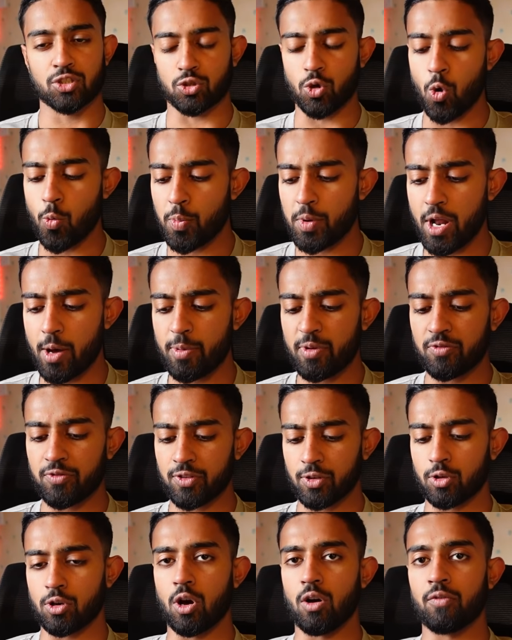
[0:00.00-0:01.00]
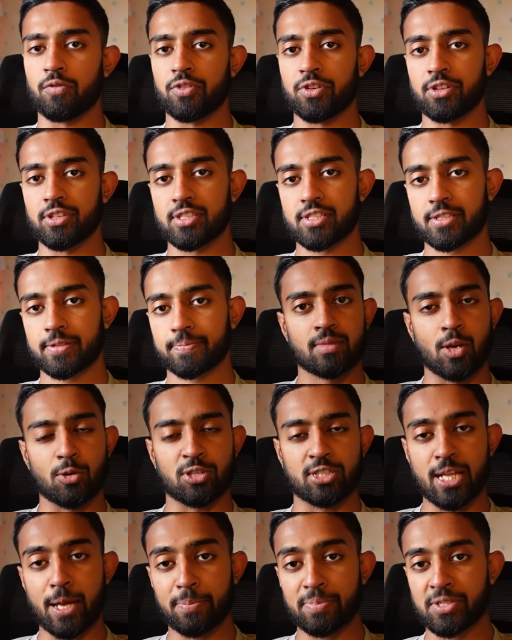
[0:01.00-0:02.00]
Just open open up and feel confident. Now,
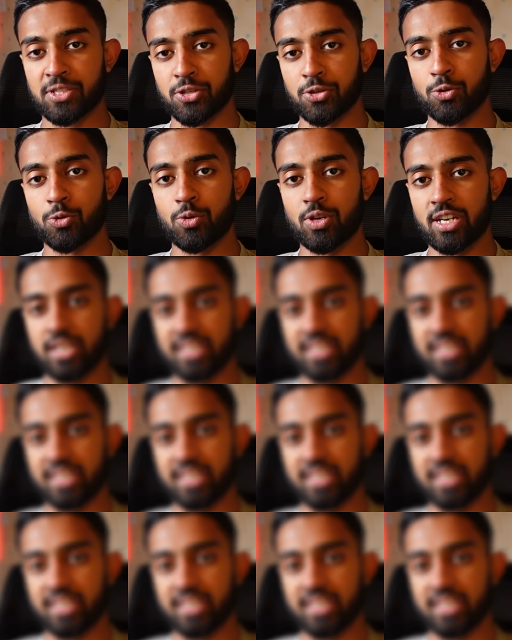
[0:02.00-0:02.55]
step two